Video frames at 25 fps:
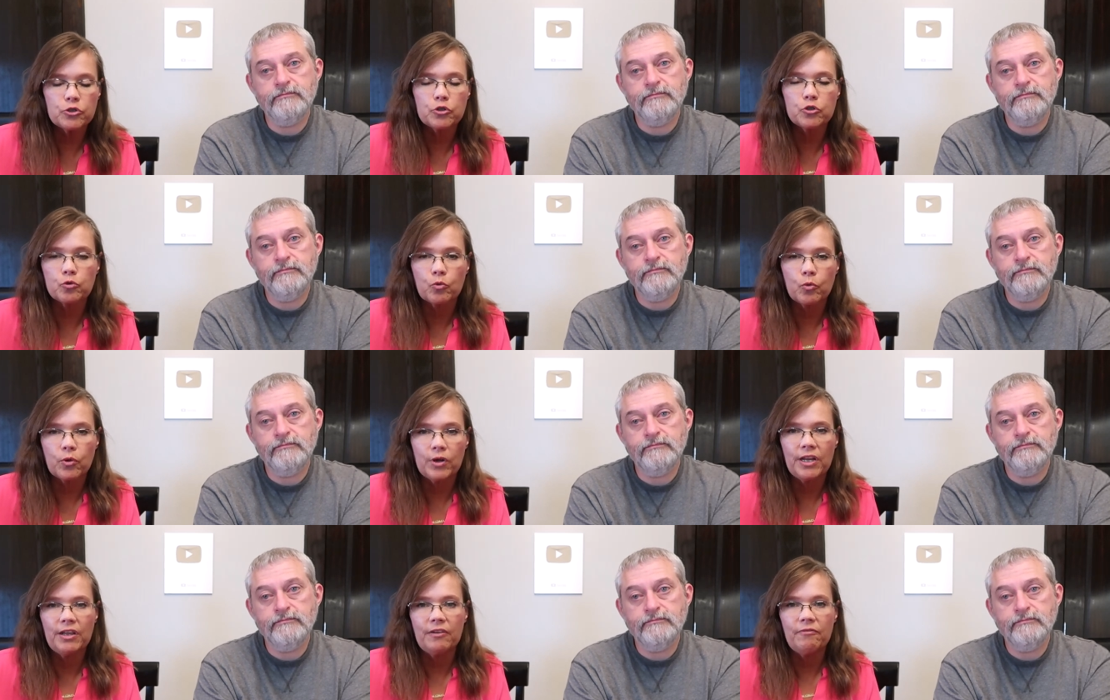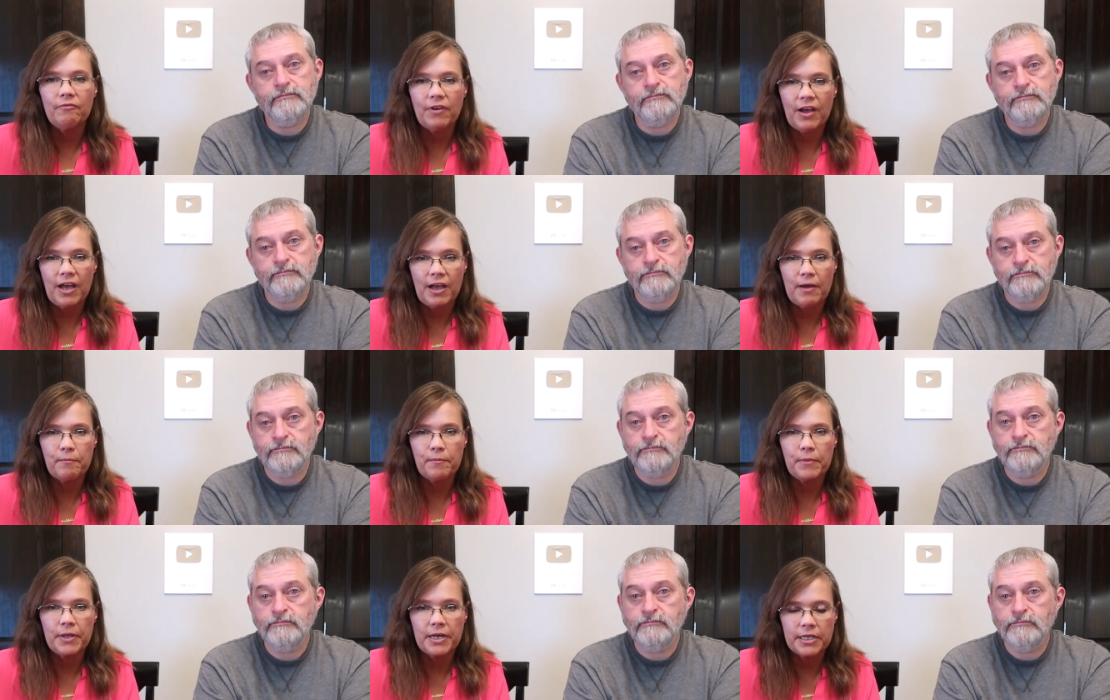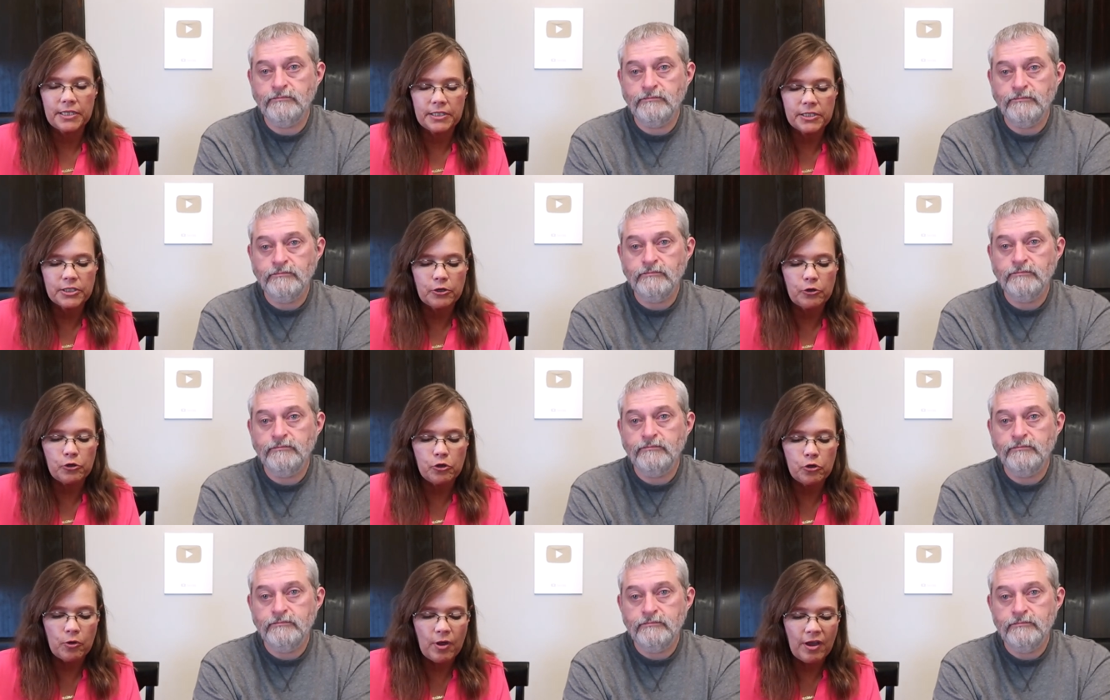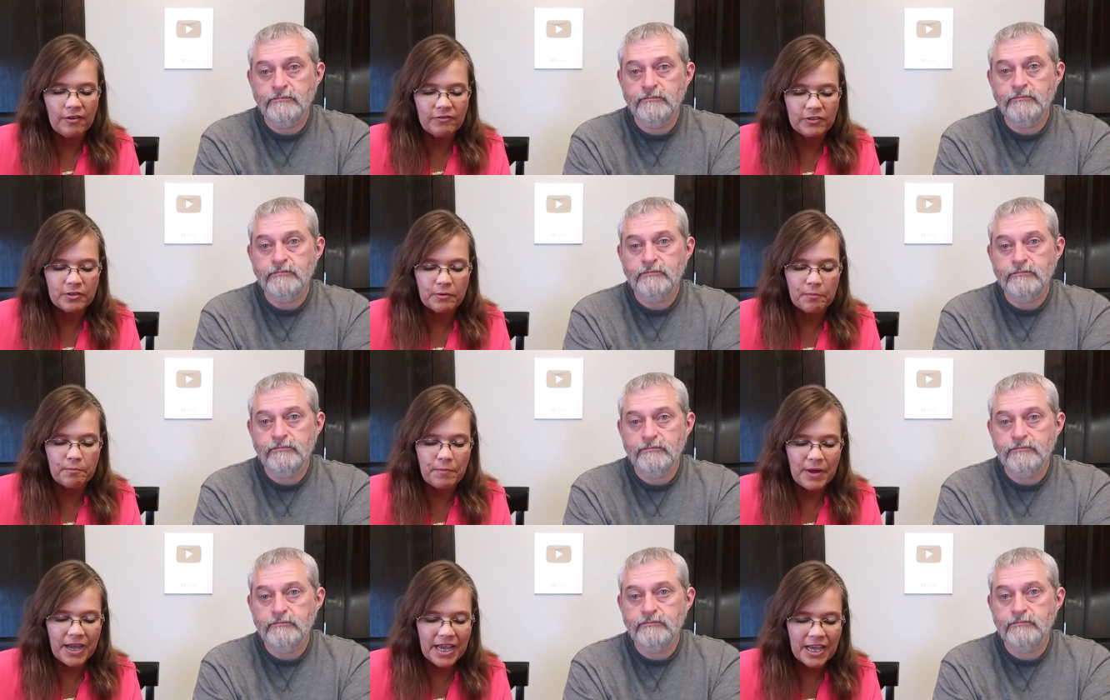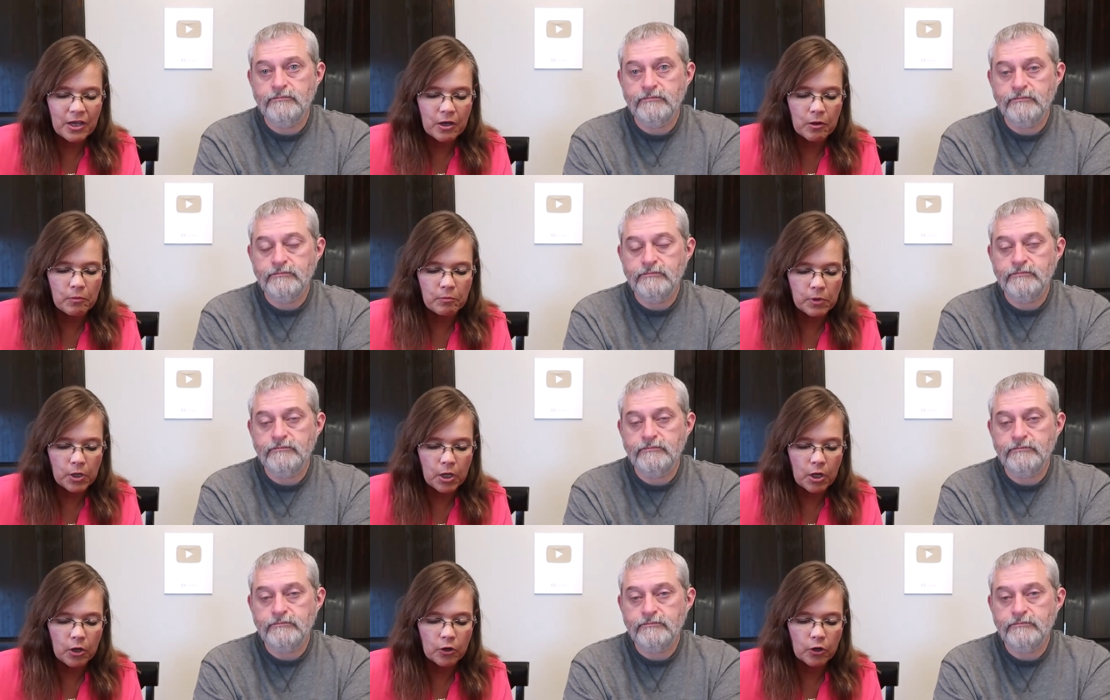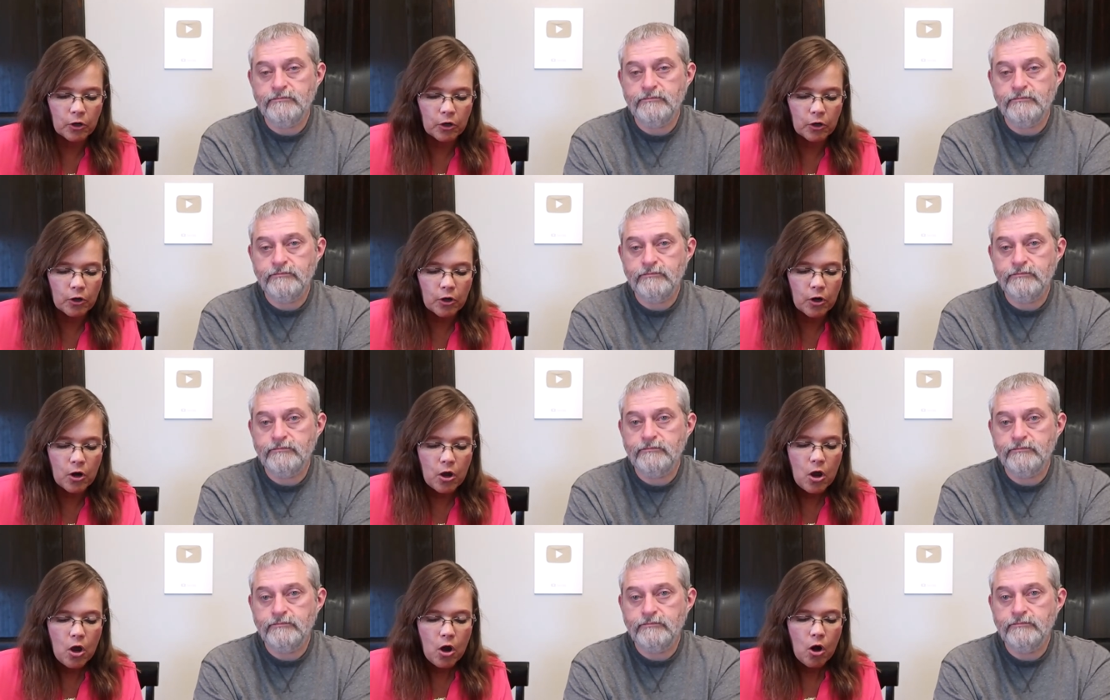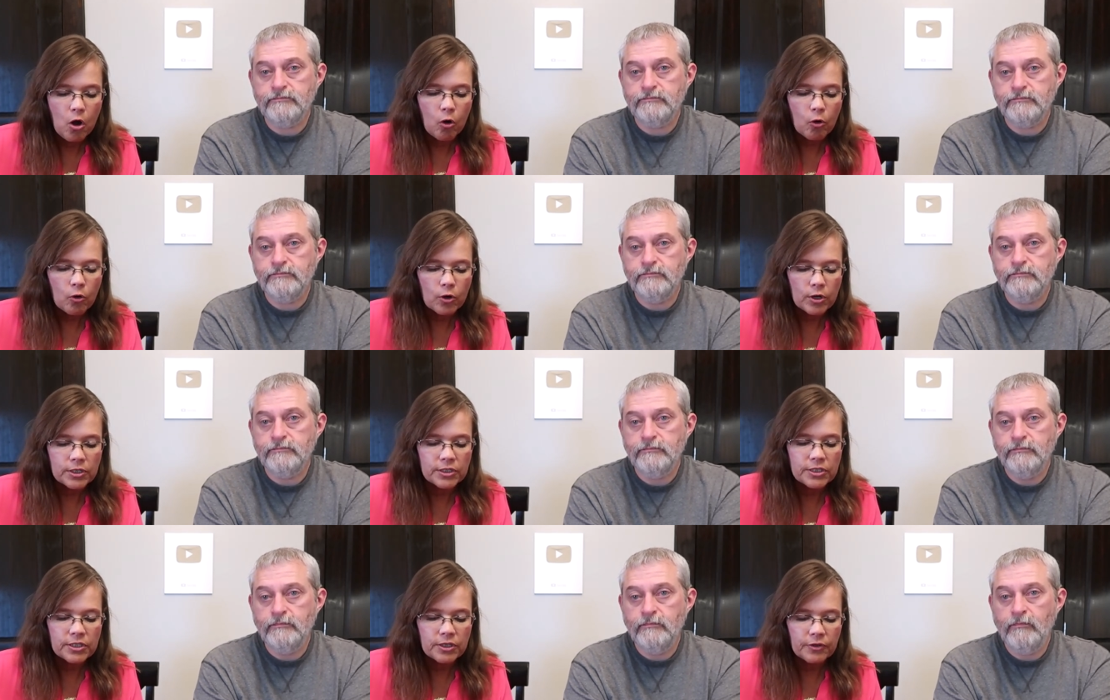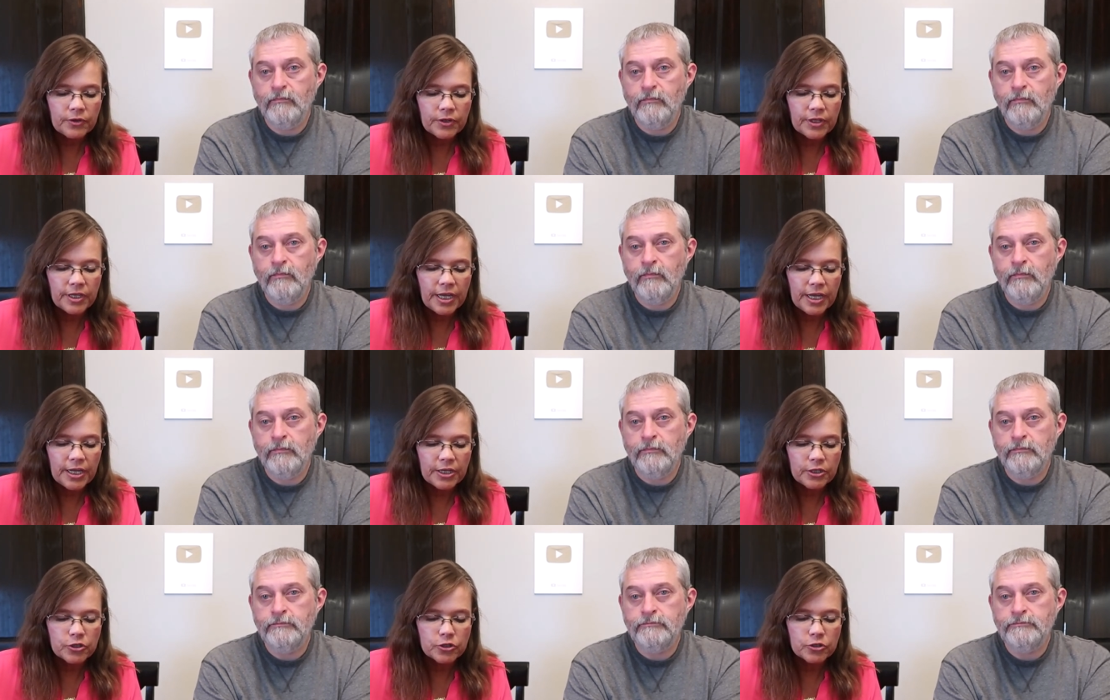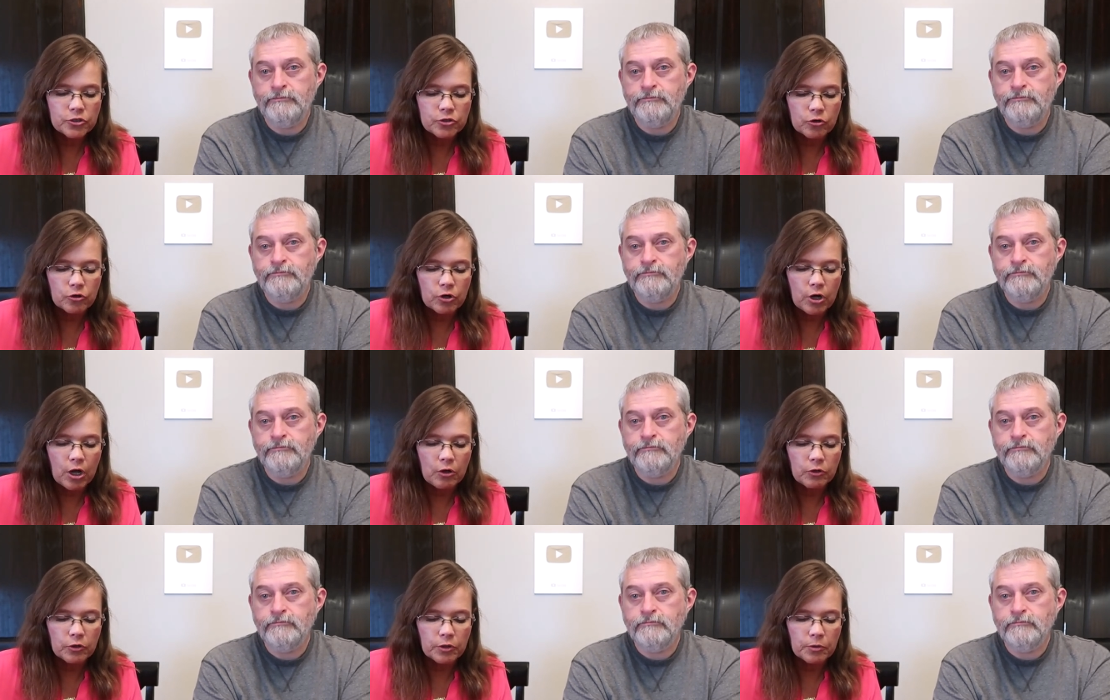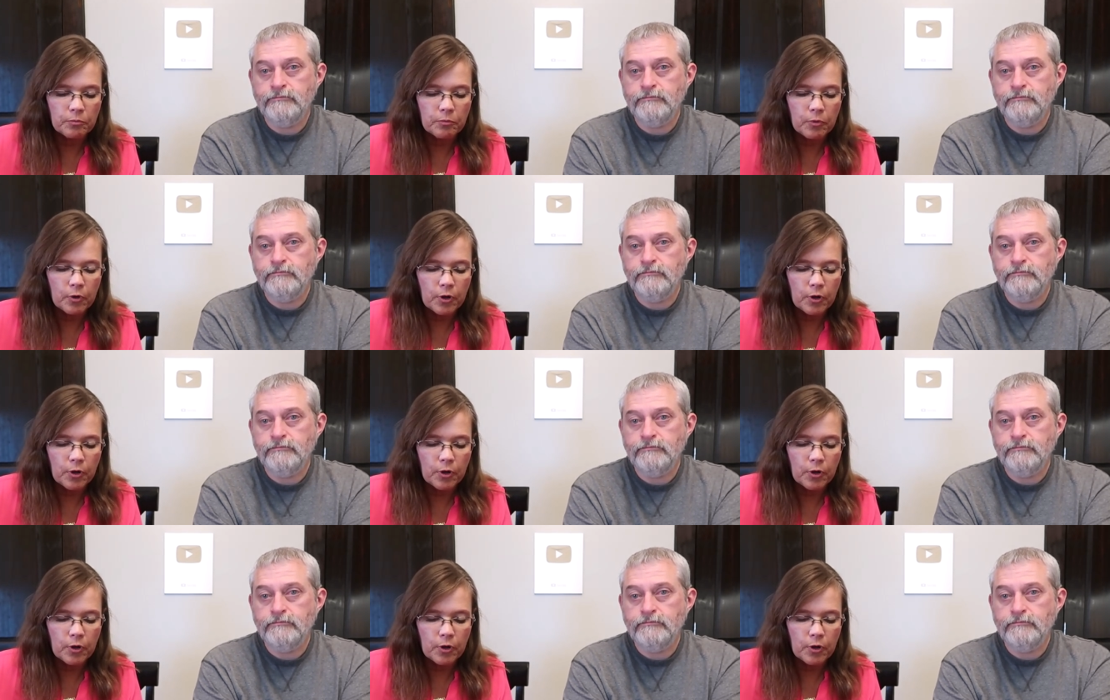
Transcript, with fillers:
Speaker 1: to 25 minutes. So you have to bake them longer or until the edges are golden